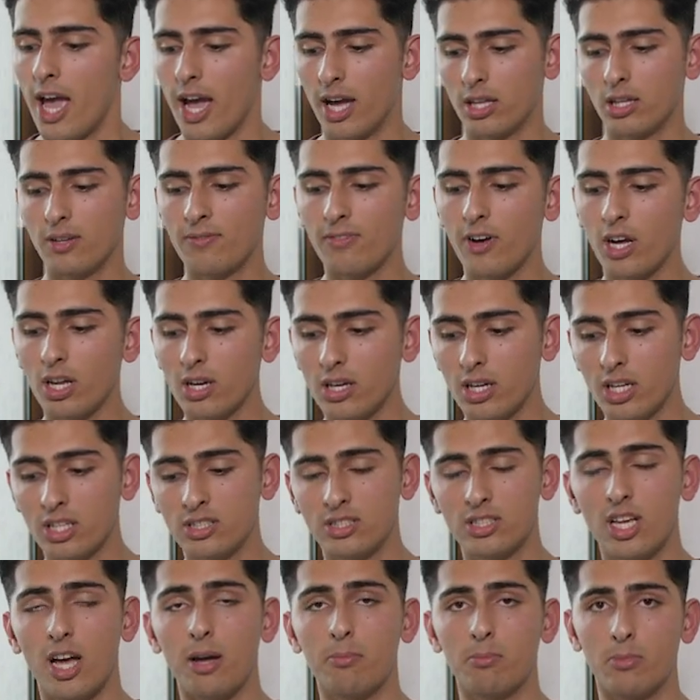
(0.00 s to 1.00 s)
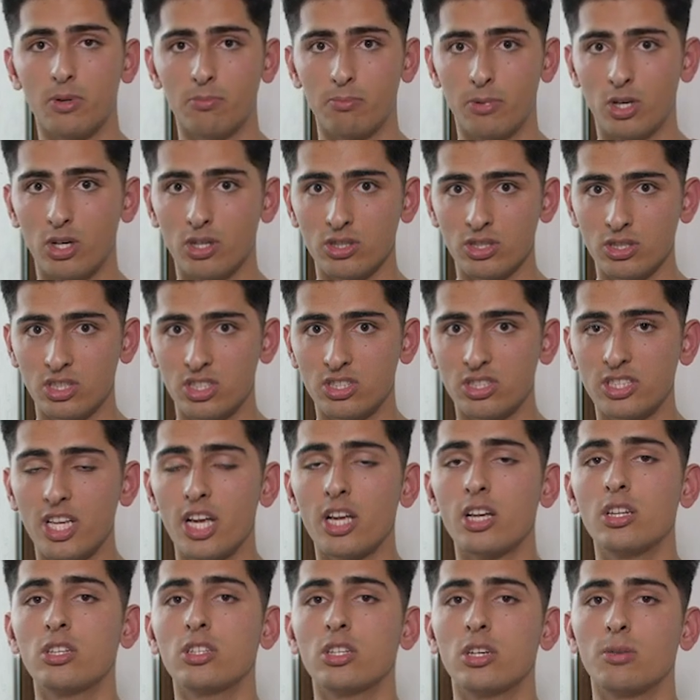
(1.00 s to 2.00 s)
And the final exam, because in the
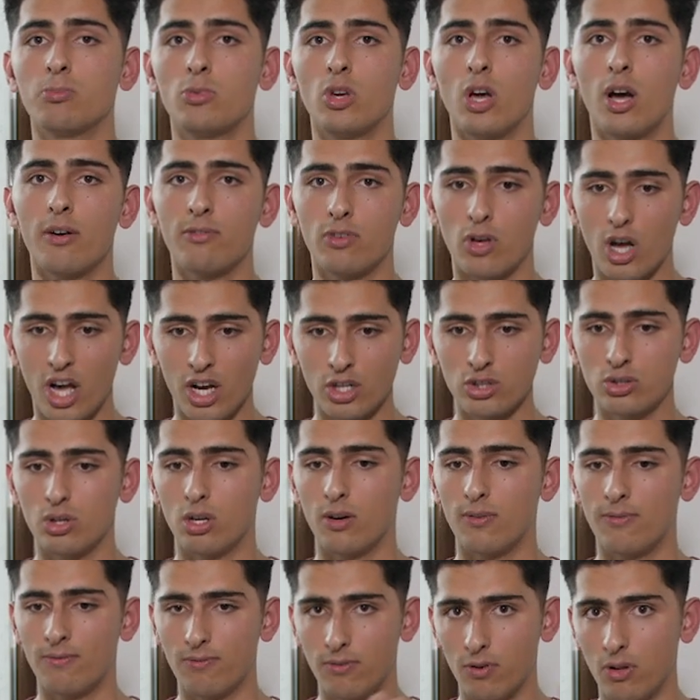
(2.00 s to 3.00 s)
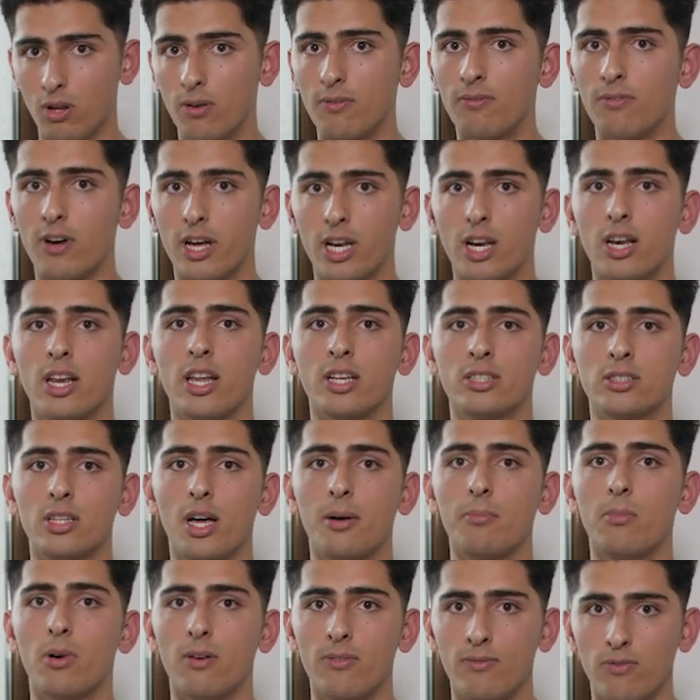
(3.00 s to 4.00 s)
second term you have your actual full final
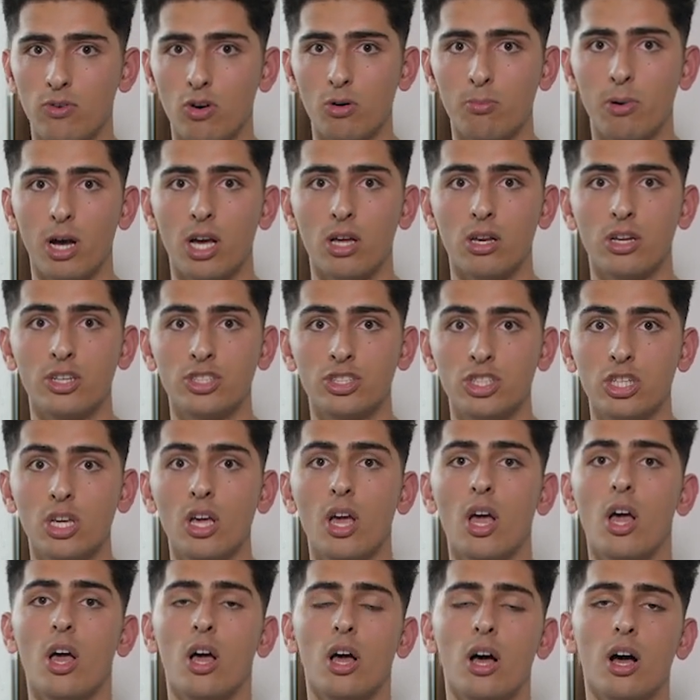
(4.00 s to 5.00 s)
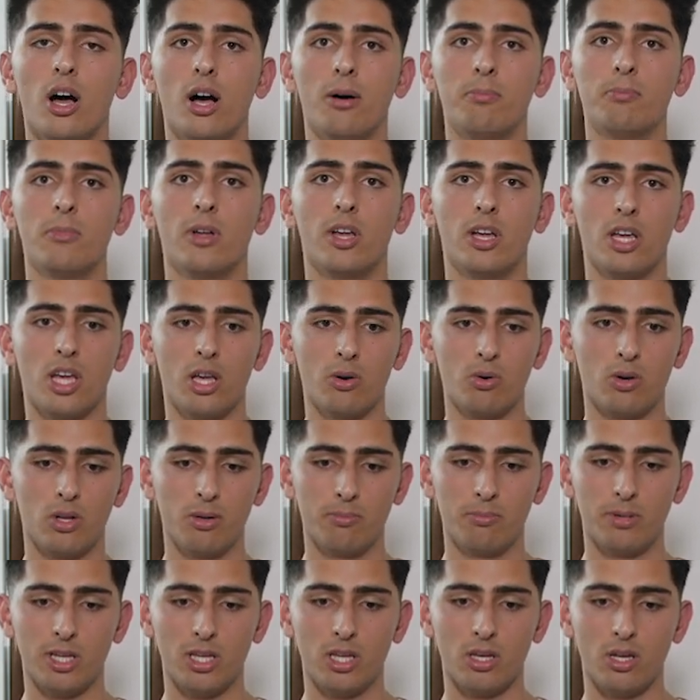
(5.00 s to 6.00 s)
exam for biology, it
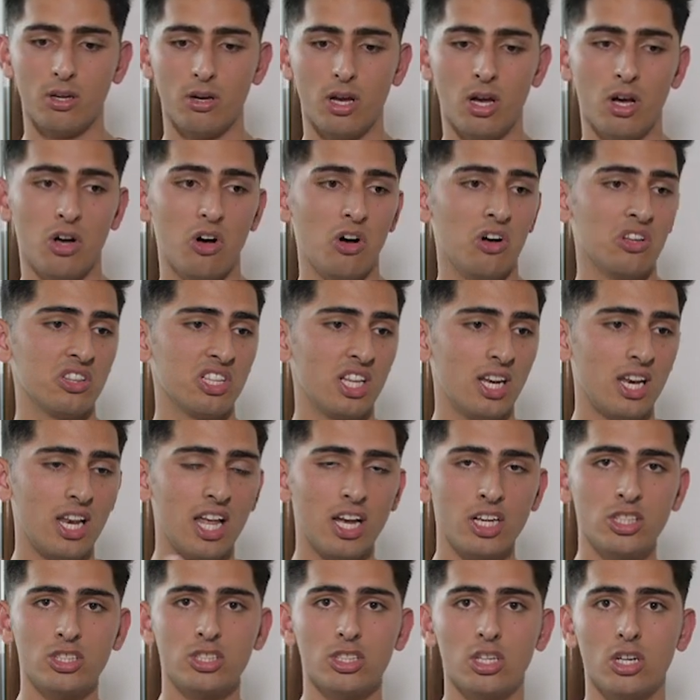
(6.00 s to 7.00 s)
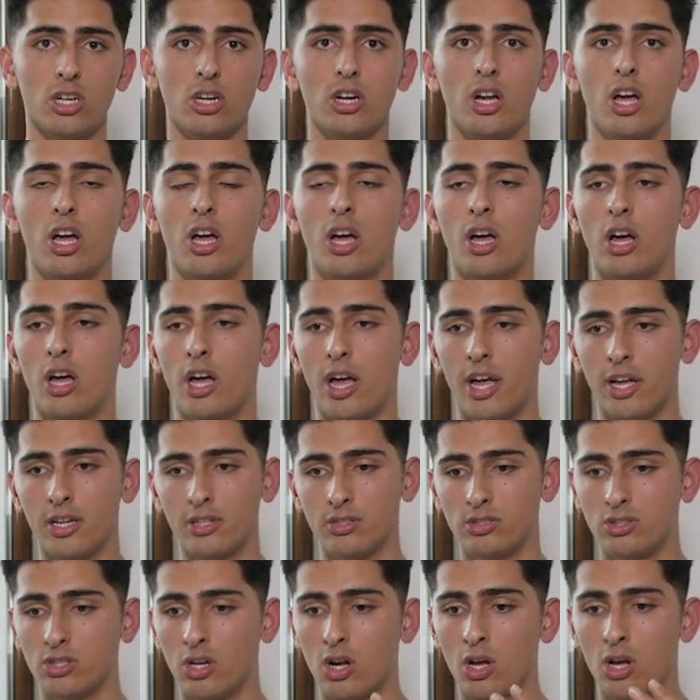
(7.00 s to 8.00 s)
will be on the lecture
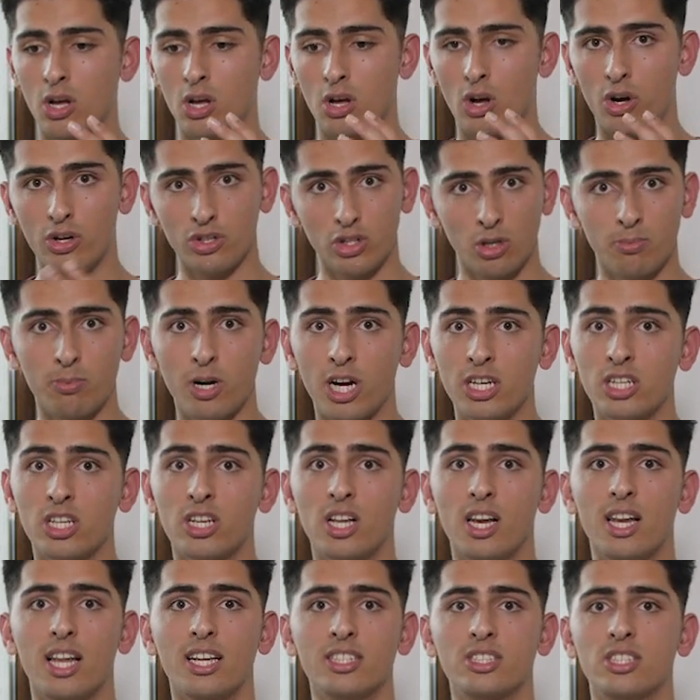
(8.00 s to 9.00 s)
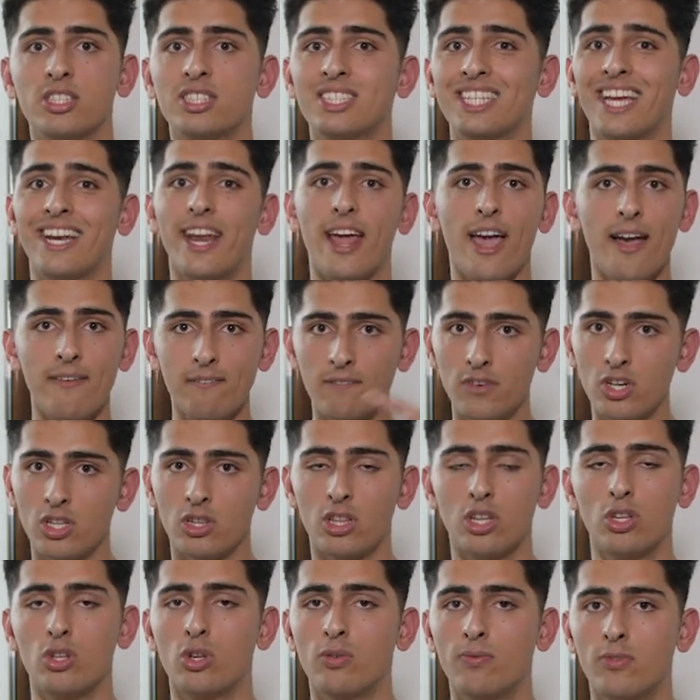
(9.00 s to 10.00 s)
and on your practical lessons and
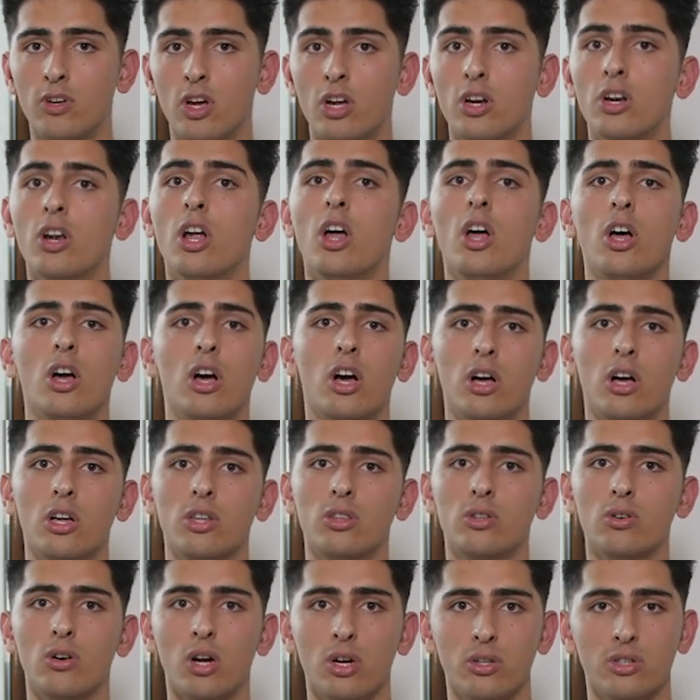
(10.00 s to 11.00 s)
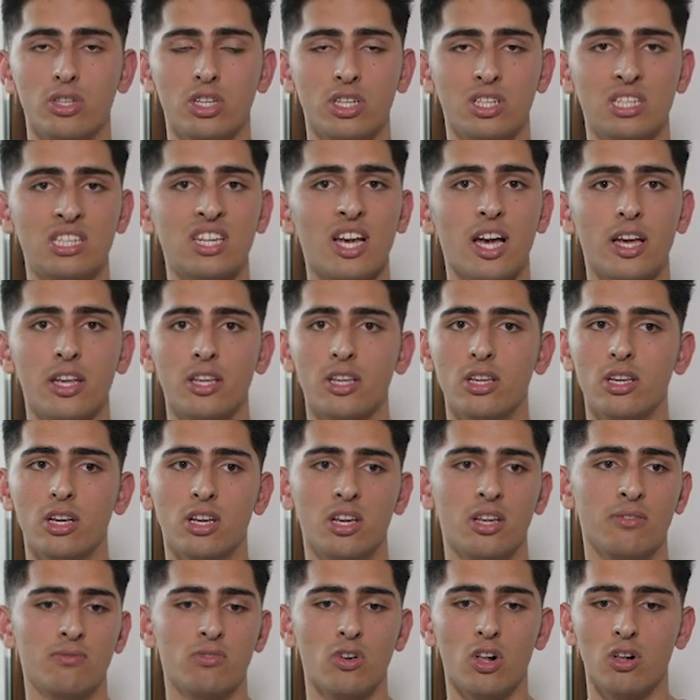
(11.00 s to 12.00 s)
everything you've done throughout the entire year,
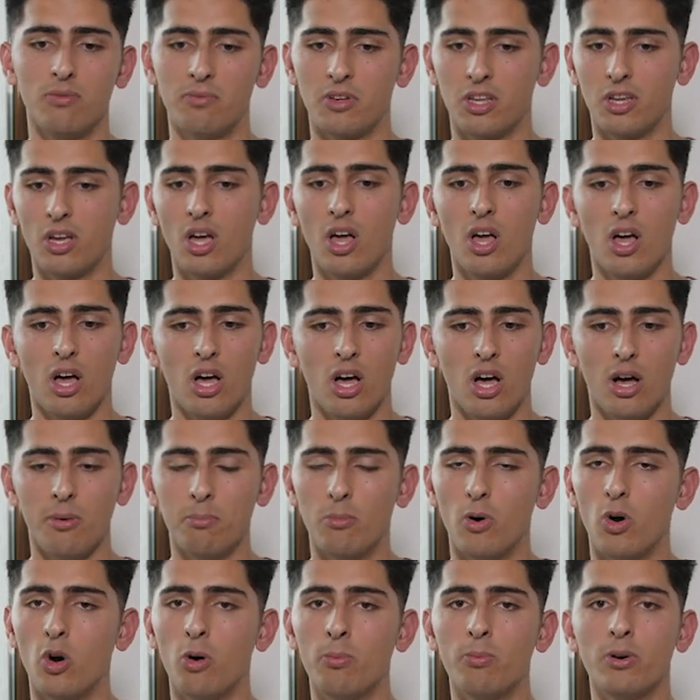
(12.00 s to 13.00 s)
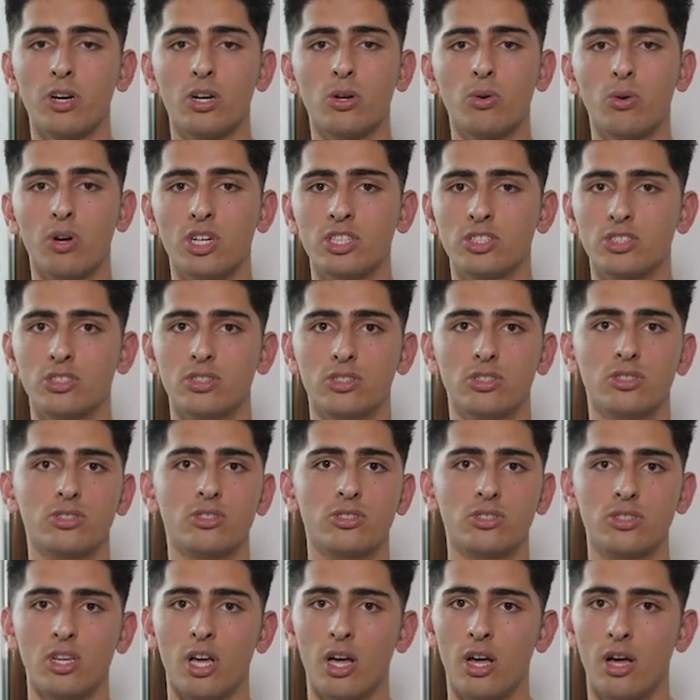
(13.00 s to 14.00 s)
involving open
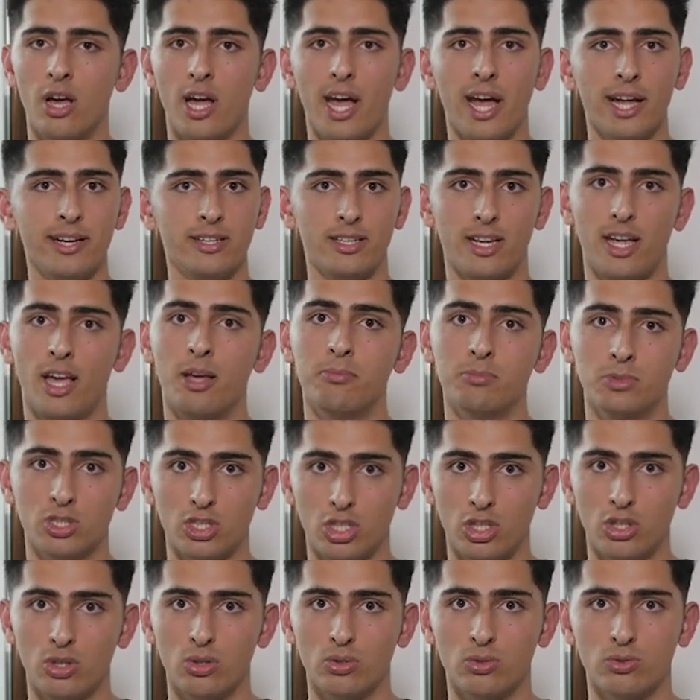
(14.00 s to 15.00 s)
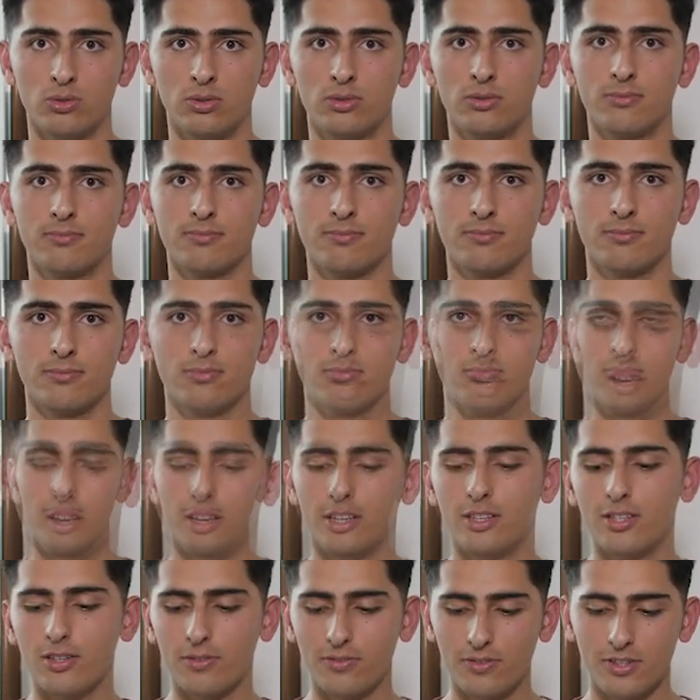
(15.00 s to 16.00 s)
questions and MCQs.
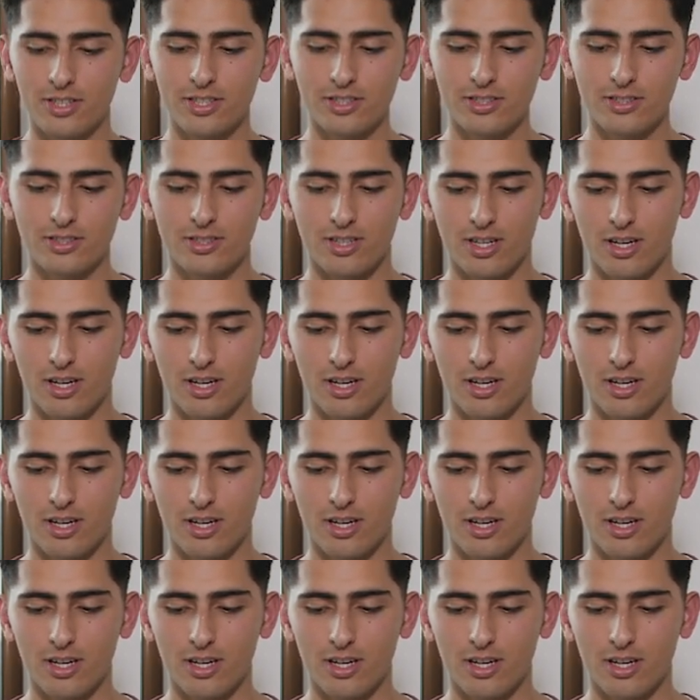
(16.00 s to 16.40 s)
In your first